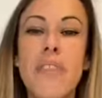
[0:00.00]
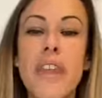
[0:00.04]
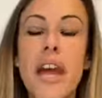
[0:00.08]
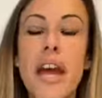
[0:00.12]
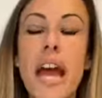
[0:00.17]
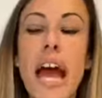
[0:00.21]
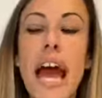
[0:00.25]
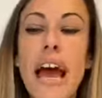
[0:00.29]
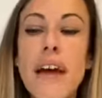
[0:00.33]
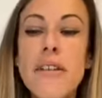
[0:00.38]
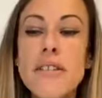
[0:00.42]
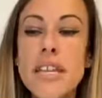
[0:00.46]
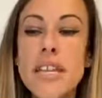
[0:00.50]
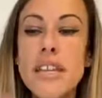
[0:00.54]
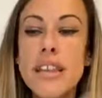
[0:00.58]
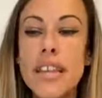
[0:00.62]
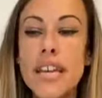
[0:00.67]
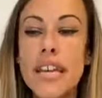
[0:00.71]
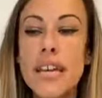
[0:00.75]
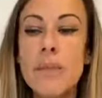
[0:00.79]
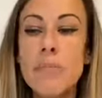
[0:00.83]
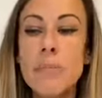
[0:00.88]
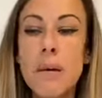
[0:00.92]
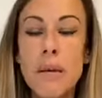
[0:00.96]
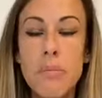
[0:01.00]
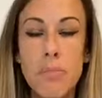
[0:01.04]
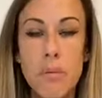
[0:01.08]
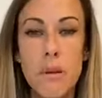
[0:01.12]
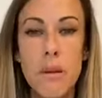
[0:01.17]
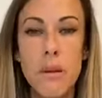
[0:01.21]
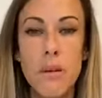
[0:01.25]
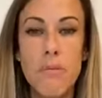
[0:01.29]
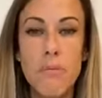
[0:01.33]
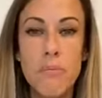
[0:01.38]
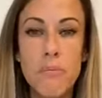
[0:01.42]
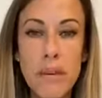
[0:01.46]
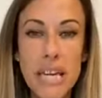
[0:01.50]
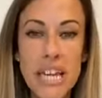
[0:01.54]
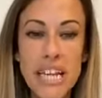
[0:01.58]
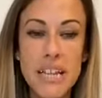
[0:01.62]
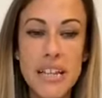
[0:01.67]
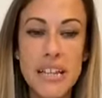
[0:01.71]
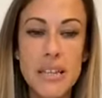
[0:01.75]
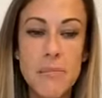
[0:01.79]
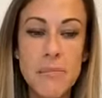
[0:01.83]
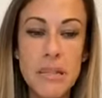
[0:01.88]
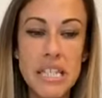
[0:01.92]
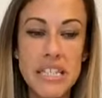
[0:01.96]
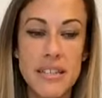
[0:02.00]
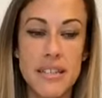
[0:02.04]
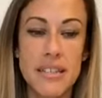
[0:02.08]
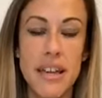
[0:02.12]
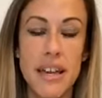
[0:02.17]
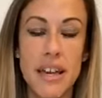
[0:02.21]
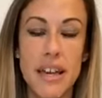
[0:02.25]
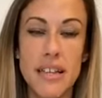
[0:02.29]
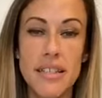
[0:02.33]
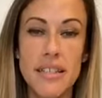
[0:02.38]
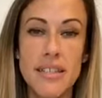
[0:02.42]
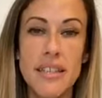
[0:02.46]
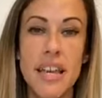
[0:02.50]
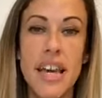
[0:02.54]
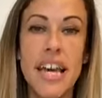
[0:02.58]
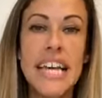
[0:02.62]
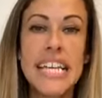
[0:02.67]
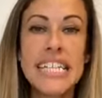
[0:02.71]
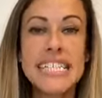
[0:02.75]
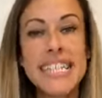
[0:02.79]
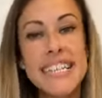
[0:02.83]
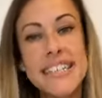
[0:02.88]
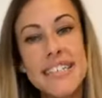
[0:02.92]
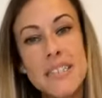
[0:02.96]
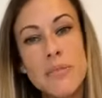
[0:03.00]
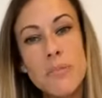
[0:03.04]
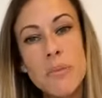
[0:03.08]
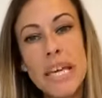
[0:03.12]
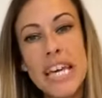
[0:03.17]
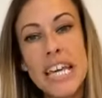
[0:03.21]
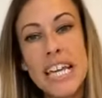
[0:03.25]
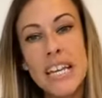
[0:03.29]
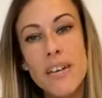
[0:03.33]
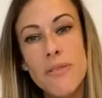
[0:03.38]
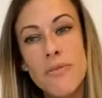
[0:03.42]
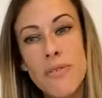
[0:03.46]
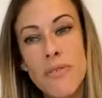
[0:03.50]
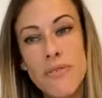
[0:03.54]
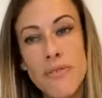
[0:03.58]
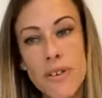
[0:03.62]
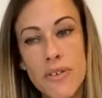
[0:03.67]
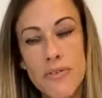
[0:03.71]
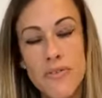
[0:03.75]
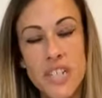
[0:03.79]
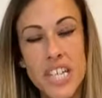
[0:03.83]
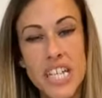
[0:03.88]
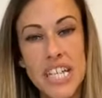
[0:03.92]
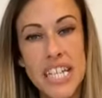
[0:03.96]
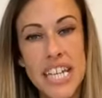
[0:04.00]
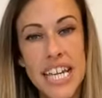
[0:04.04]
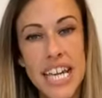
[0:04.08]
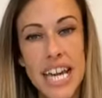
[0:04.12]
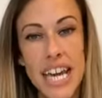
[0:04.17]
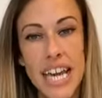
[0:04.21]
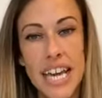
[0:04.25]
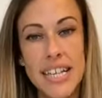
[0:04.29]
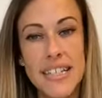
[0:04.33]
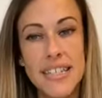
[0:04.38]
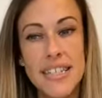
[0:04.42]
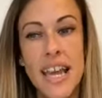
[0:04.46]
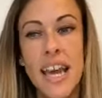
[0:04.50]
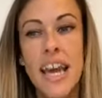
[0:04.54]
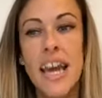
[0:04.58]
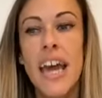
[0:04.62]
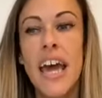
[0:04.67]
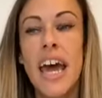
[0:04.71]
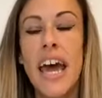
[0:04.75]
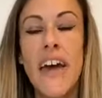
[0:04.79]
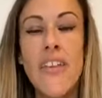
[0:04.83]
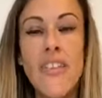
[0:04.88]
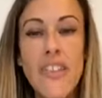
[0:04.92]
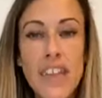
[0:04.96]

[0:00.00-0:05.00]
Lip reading: How do you think people who've been in the business since the beginning for 15 years and